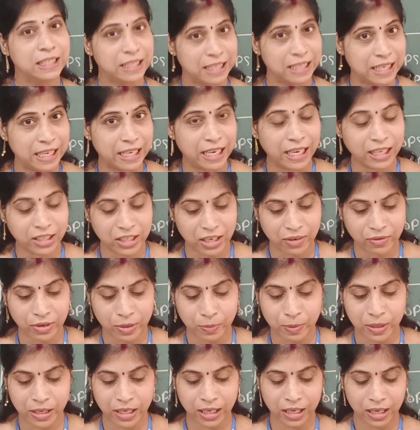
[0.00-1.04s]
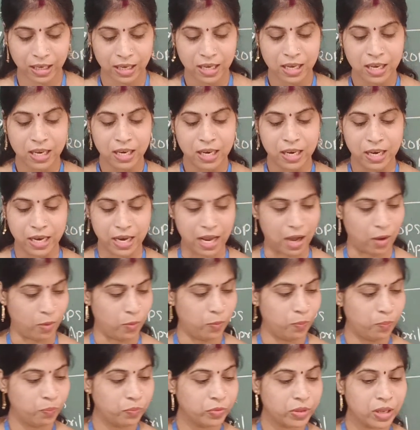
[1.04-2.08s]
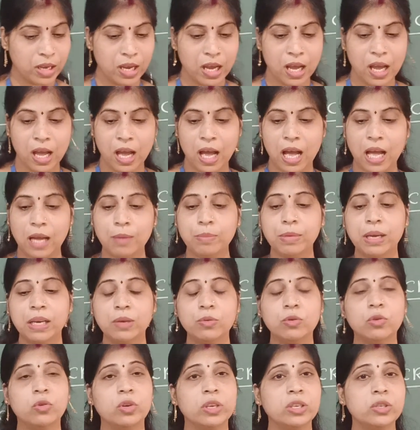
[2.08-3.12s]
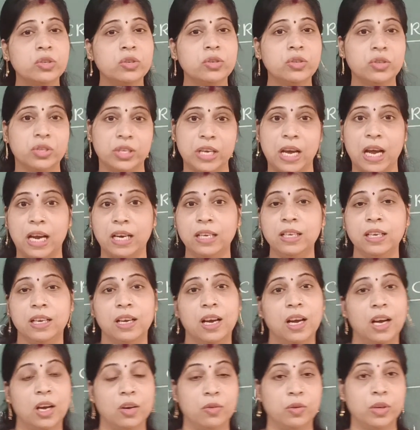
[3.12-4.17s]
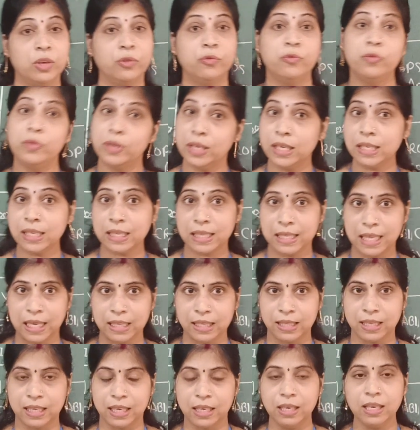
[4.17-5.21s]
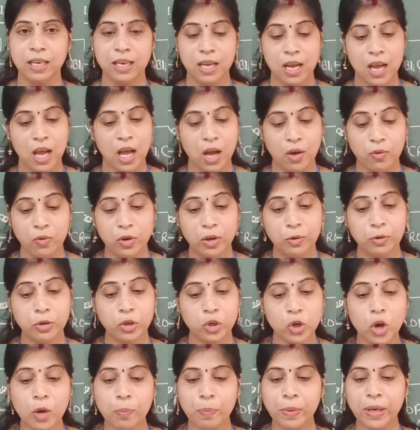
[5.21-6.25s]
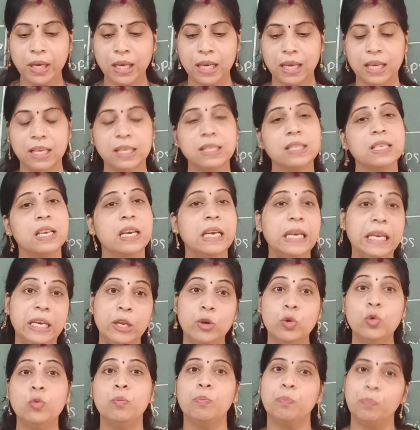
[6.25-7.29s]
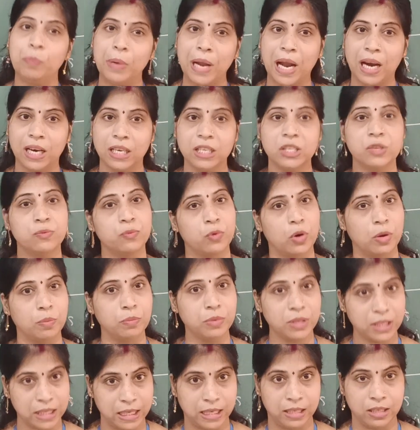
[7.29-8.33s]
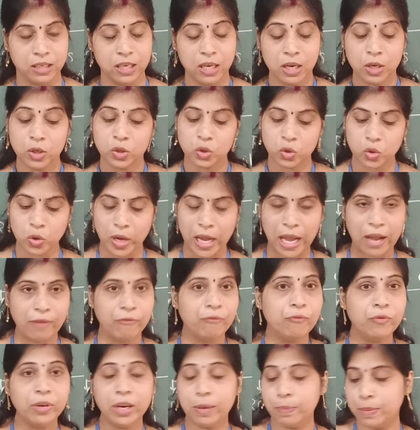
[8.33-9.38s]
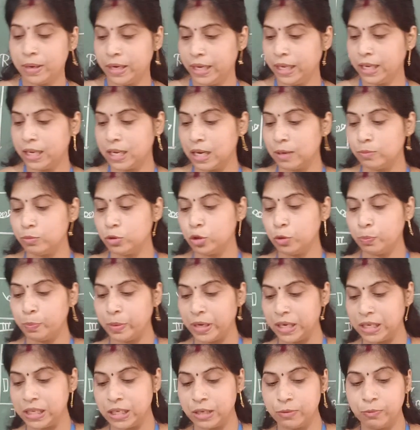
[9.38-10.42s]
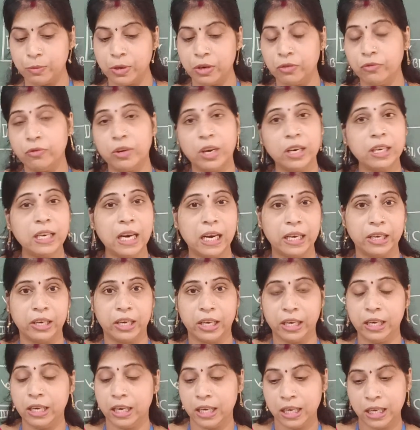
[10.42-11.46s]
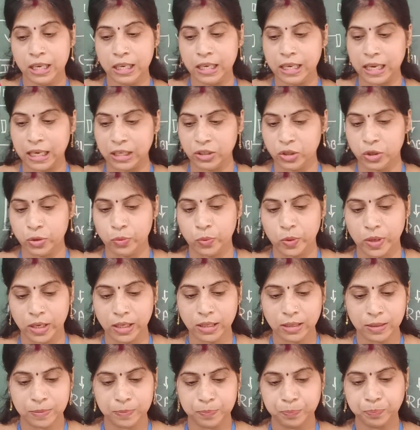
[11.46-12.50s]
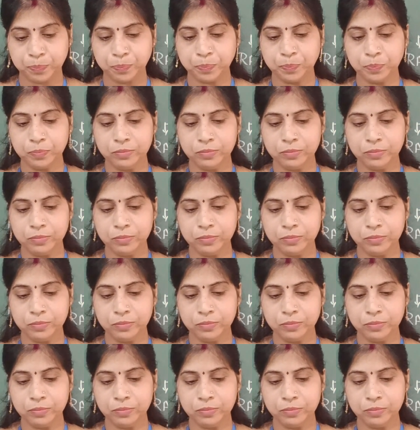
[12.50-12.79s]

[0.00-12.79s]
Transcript: Correct everybody? Now, I am going to start our first lesson. Our topic is new plants from seed. So, everybody come to page number 191.